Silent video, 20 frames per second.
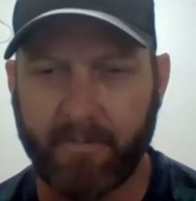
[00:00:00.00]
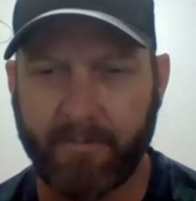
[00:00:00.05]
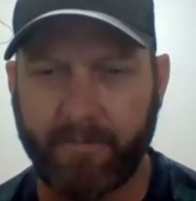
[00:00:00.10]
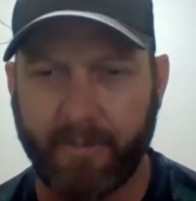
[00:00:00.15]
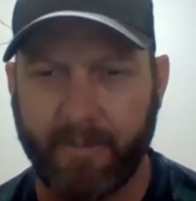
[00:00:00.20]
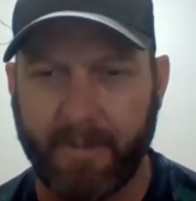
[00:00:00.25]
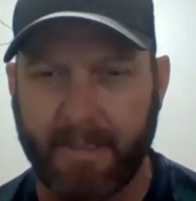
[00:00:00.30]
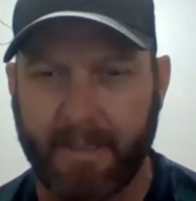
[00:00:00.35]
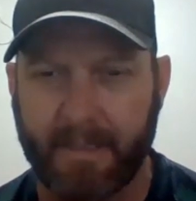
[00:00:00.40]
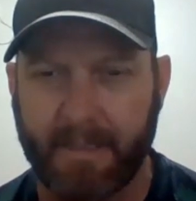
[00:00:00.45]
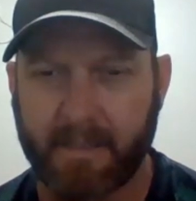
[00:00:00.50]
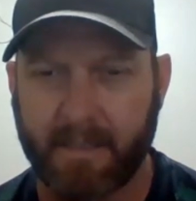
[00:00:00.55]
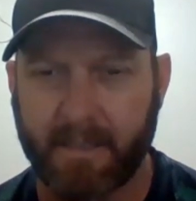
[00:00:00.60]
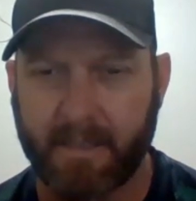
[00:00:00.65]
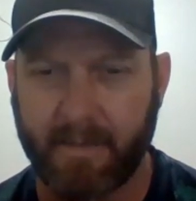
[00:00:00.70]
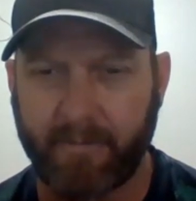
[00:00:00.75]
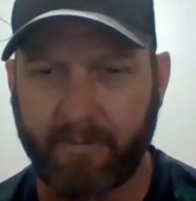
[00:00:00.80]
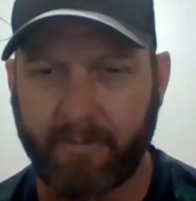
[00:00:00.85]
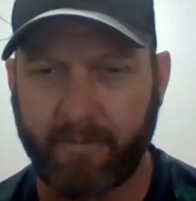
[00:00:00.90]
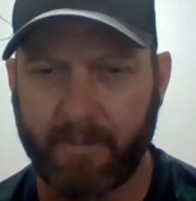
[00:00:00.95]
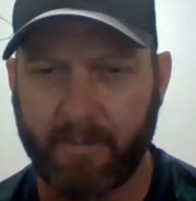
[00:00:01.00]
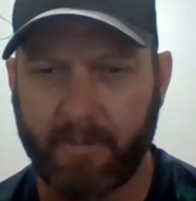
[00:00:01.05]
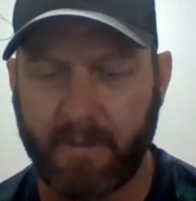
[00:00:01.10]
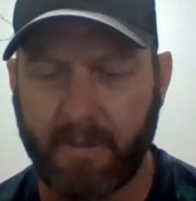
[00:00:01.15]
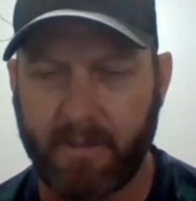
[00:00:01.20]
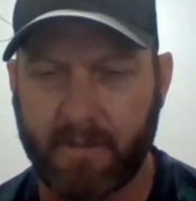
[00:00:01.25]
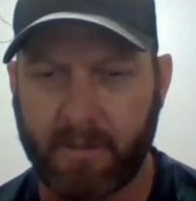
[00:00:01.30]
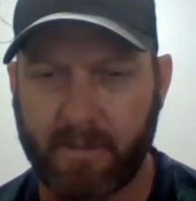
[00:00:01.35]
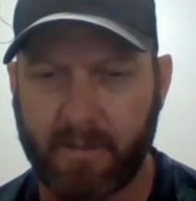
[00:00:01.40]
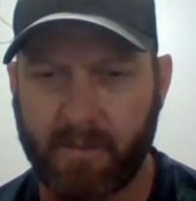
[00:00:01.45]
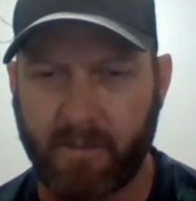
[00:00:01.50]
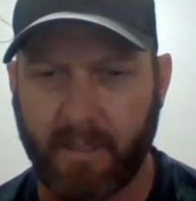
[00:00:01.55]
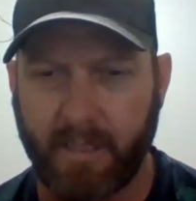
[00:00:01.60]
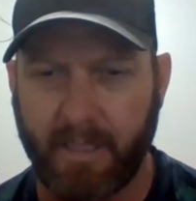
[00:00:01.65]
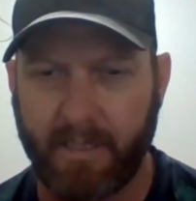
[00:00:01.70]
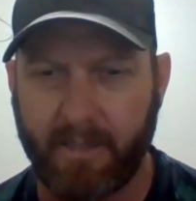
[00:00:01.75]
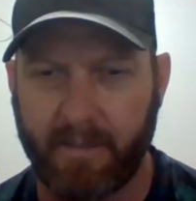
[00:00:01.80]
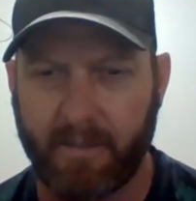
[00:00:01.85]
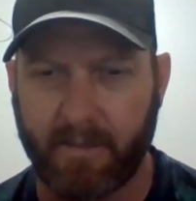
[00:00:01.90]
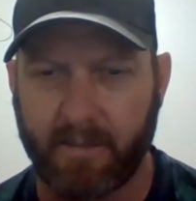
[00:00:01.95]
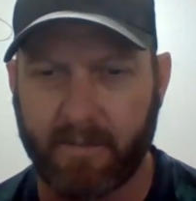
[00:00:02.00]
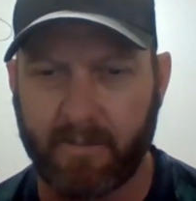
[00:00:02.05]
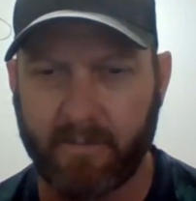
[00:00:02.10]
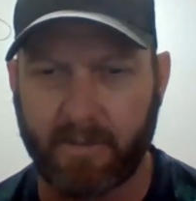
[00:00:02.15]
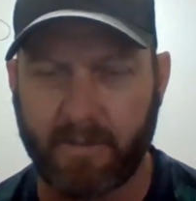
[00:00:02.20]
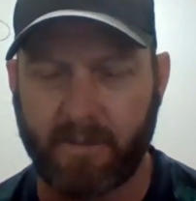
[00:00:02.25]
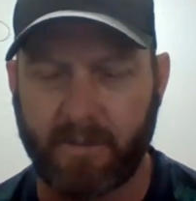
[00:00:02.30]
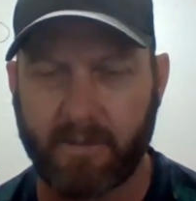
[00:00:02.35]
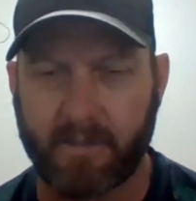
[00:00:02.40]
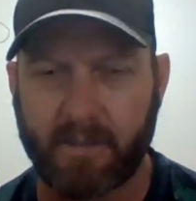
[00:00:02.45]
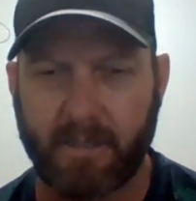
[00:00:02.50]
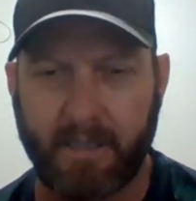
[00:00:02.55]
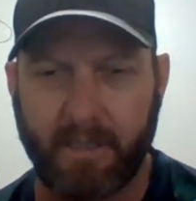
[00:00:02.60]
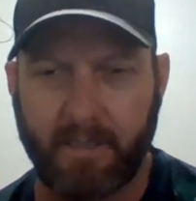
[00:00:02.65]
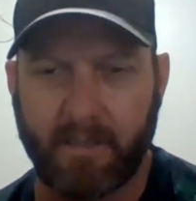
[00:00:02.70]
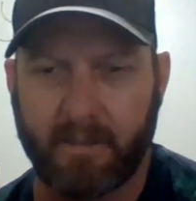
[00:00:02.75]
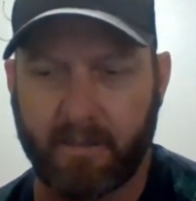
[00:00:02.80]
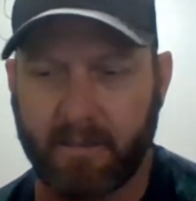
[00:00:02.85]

for our side, for me, just to add on what you're saying,